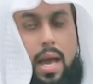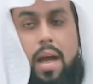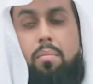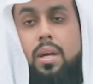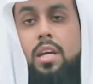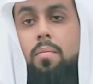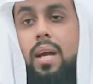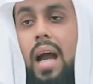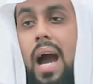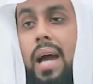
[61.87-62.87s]
and may He
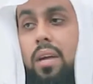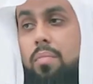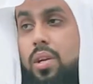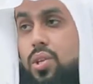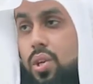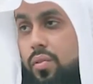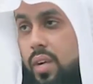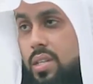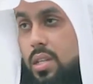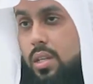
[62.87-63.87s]
make high mention of us